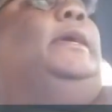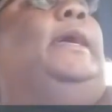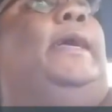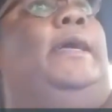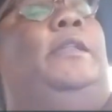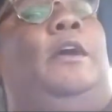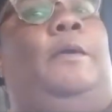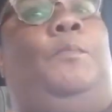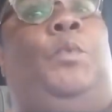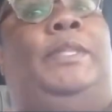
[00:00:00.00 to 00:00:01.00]
And
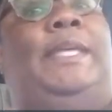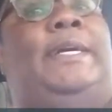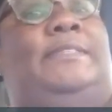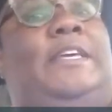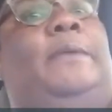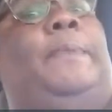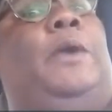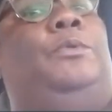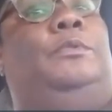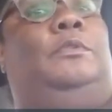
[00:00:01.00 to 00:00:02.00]
one thing I can say
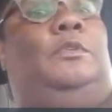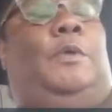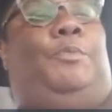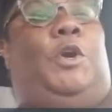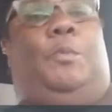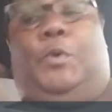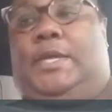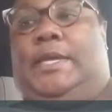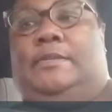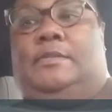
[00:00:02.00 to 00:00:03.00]
about Unbreakable
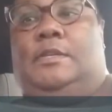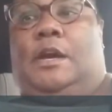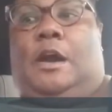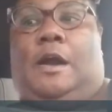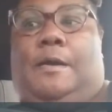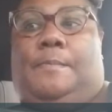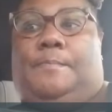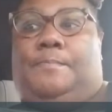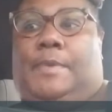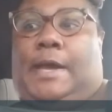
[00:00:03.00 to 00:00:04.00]
Kicks,
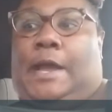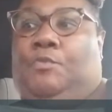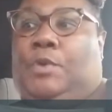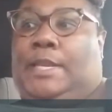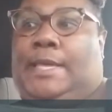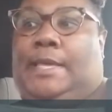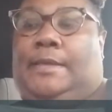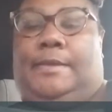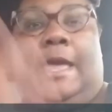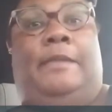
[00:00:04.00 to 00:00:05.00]
I
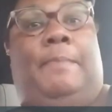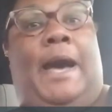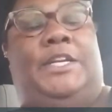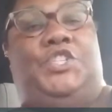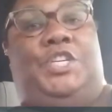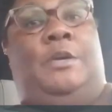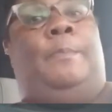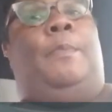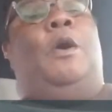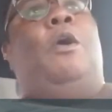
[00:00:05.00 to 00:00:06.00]
really admonish him